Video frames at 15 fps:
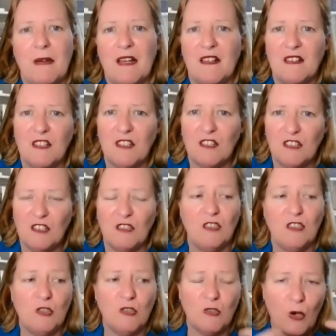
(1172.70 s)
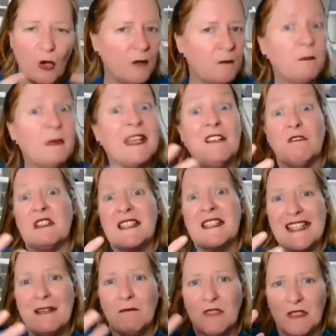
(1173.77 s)
but you, are uh, being
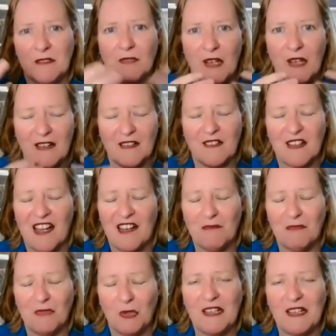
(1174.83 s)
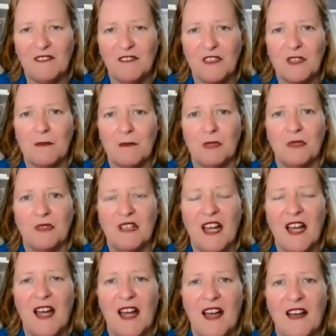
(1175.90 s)
receptive, like um, looking for the blue
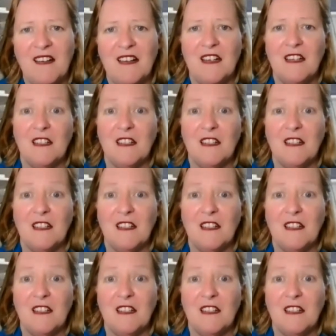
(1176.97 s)
car.